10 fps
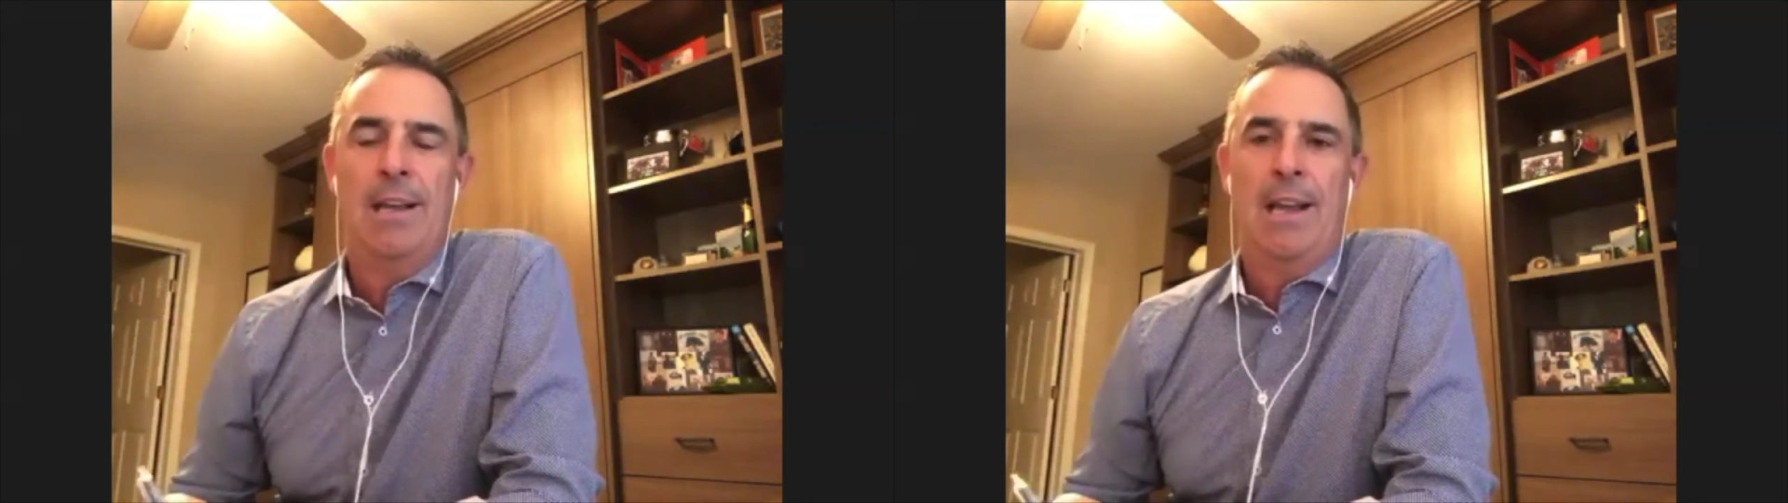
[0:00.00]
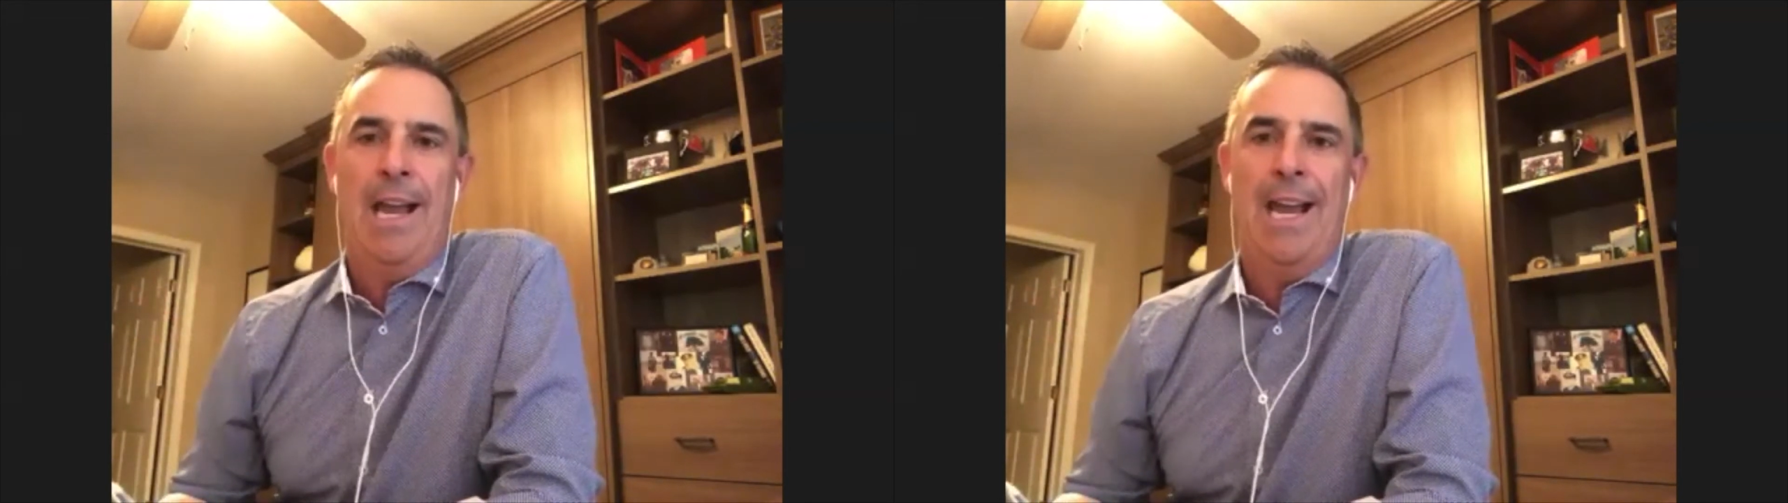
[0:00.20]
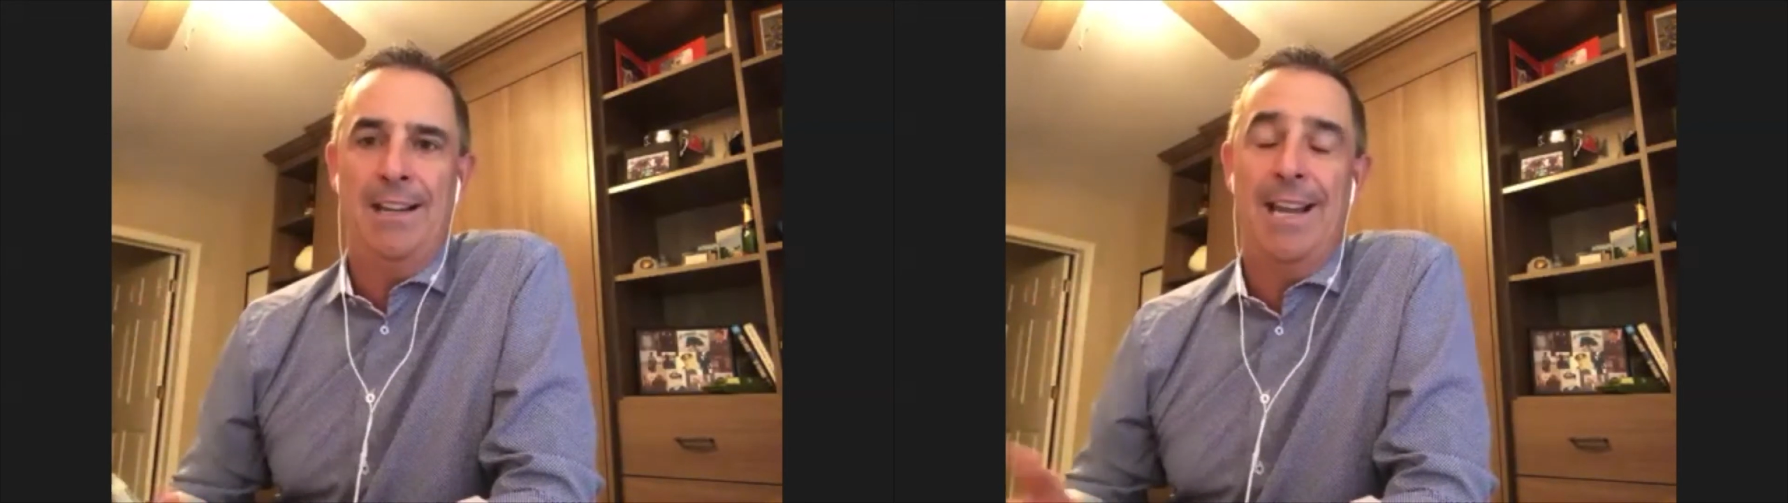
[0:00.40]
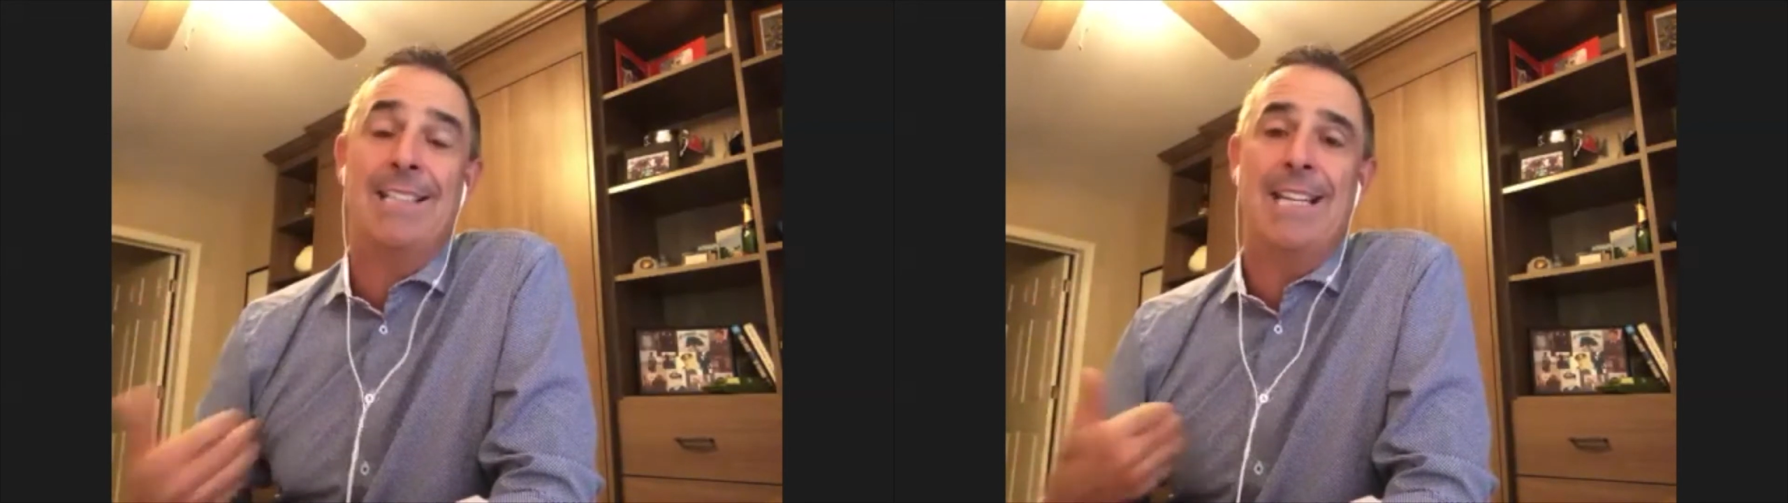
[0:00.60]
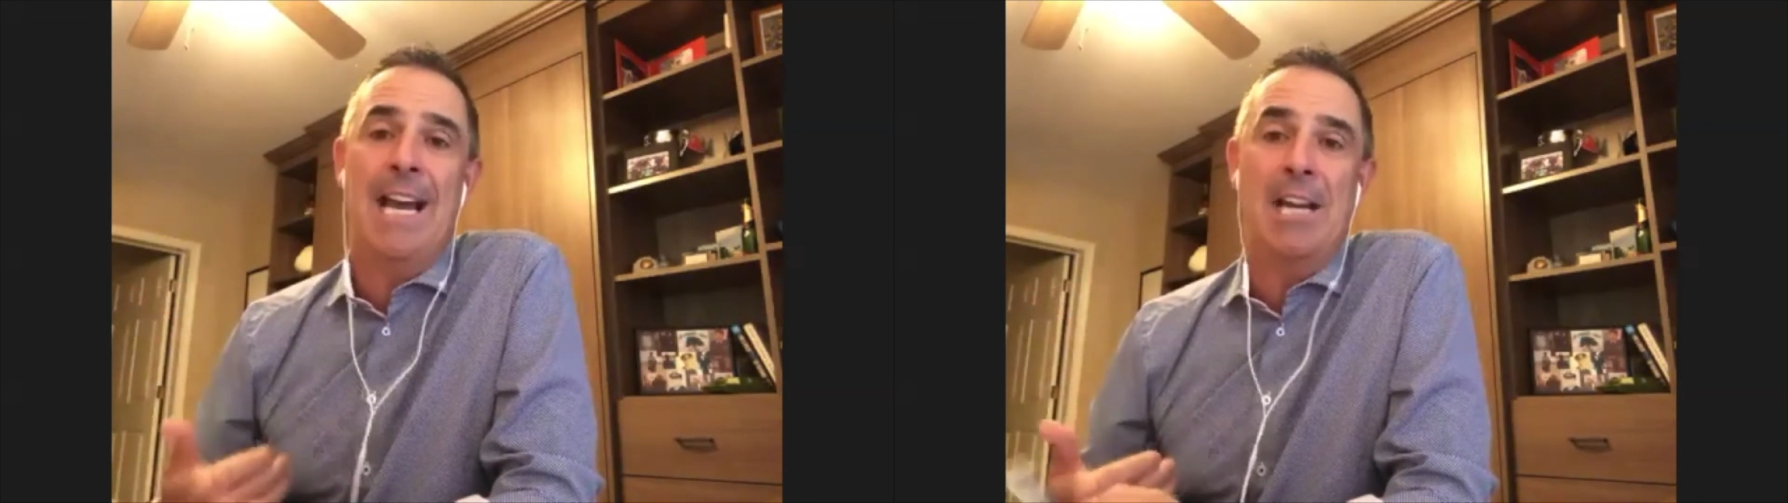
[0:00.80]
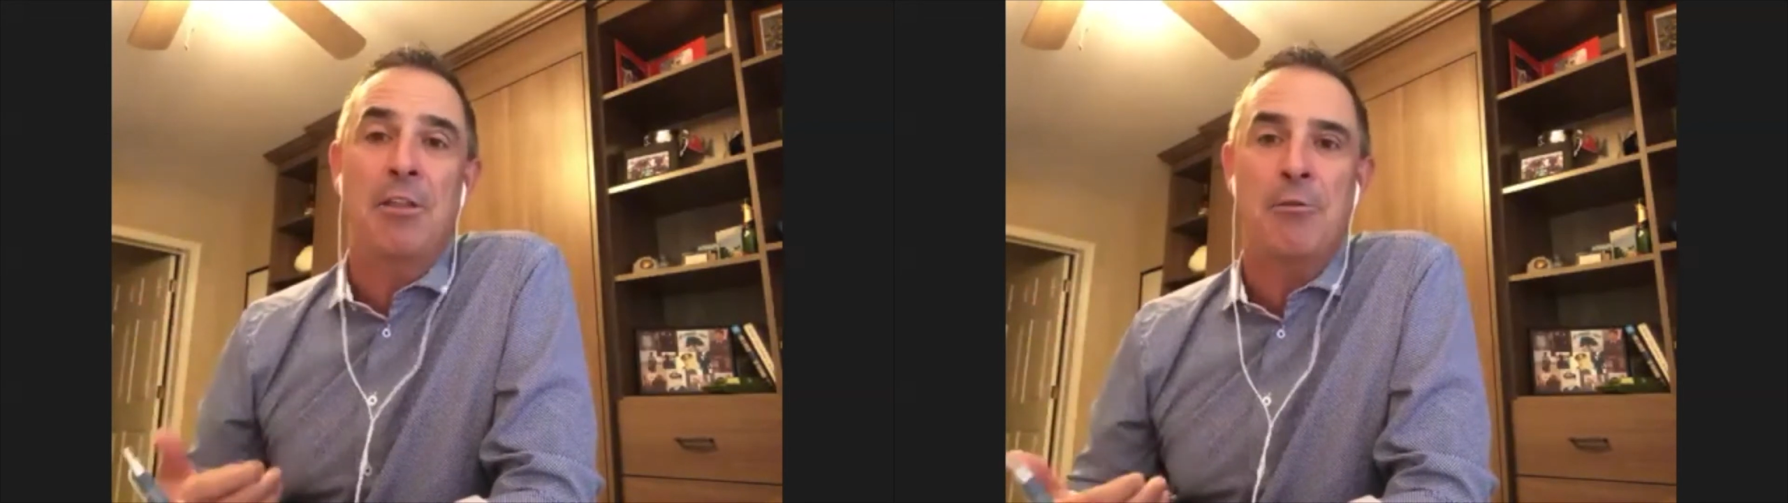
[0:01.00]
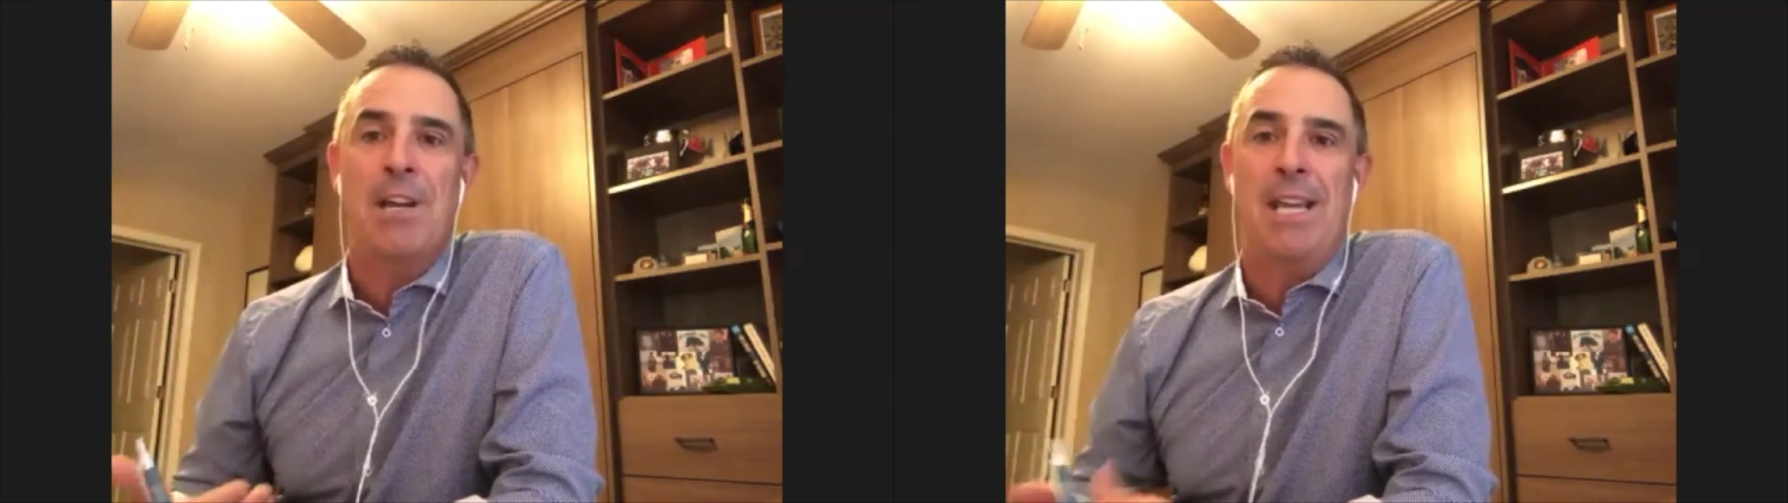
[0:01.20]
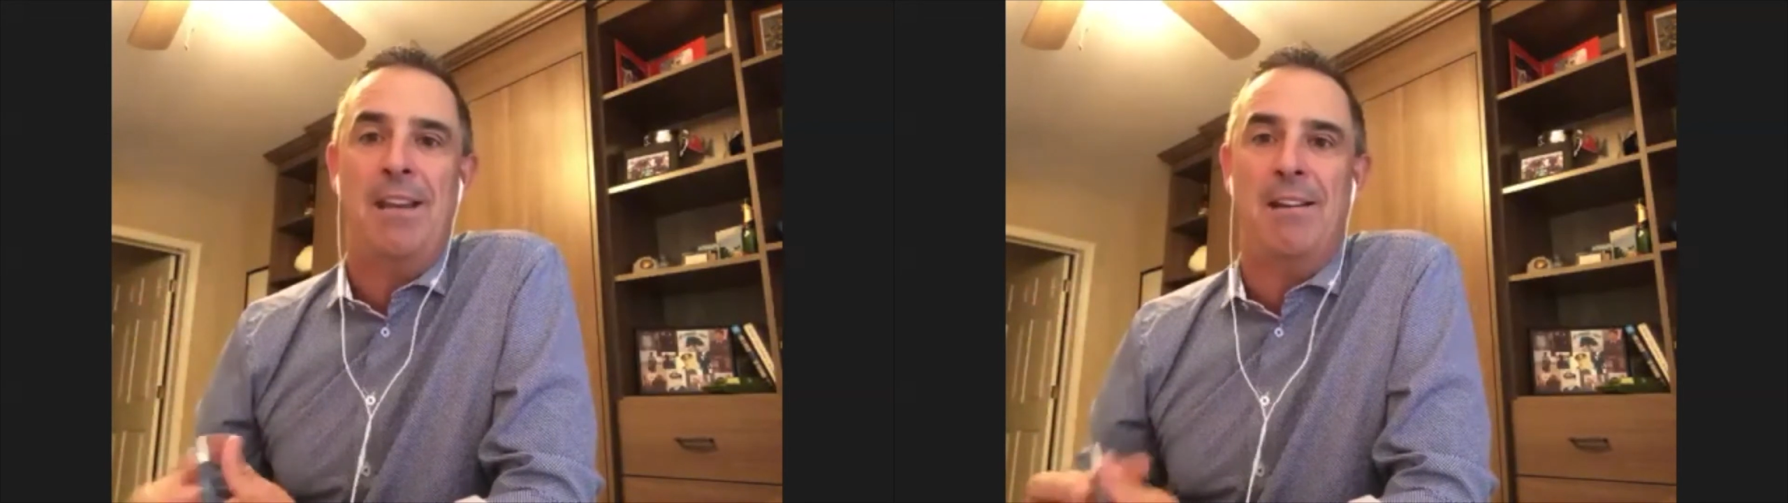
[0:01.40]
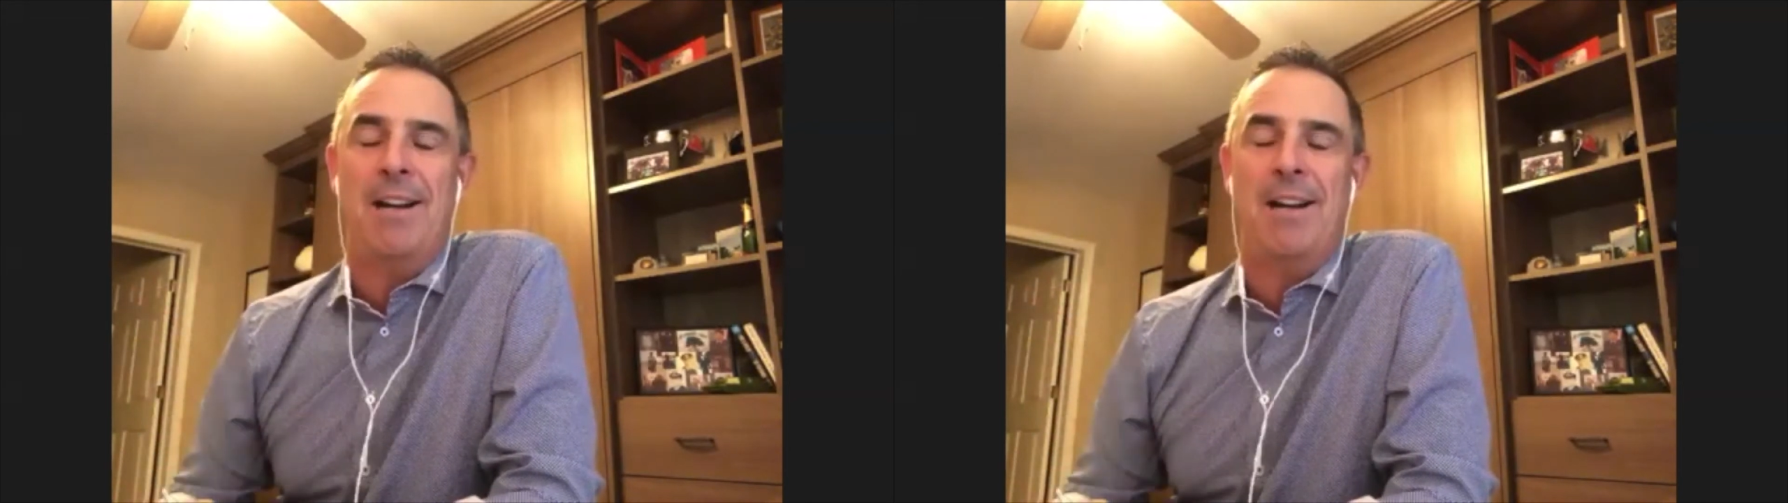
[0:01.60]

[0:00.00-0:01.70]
And in 1993,